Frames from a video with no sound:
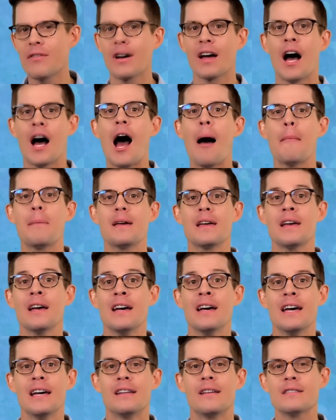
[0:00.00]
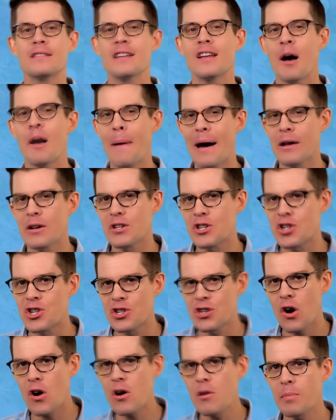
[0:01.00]
of a copy, it doesn't come out as
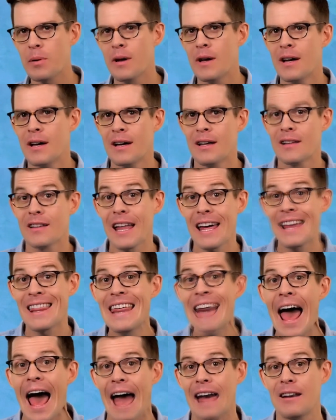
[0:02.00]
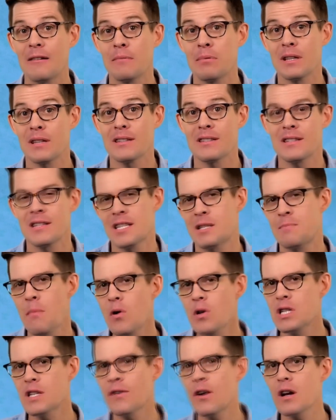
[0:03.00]
sharp like that. But since
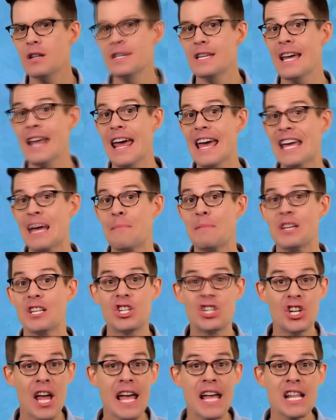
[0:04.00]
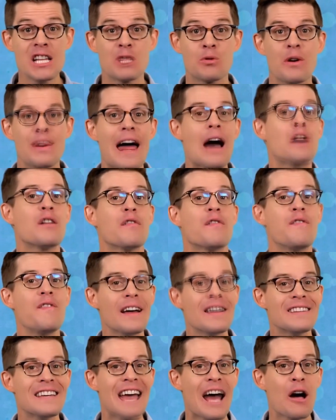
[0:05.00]
most of our DNA can be changed without
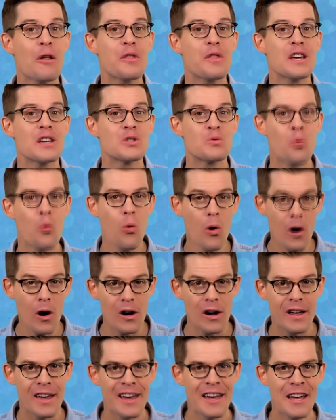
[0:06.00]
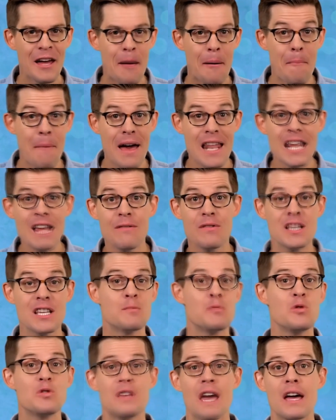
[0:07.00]
affecting how things work, many of
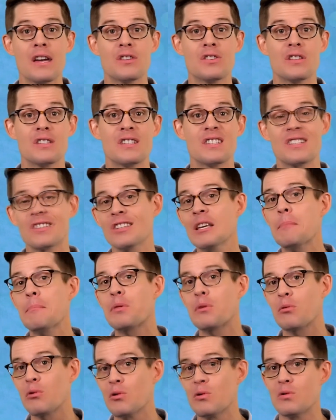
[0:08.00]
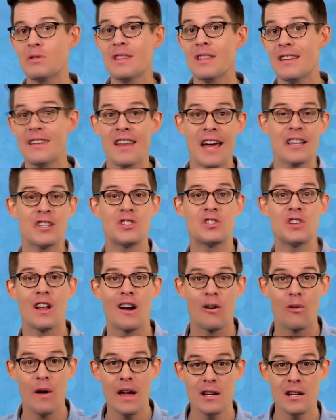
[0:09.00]
these mutations slip through to the next
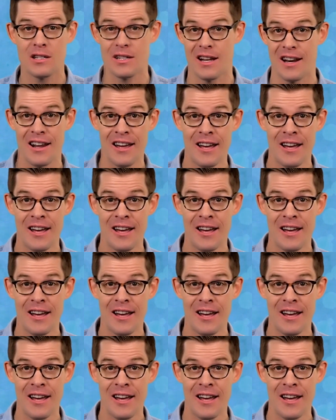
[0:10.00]
generation.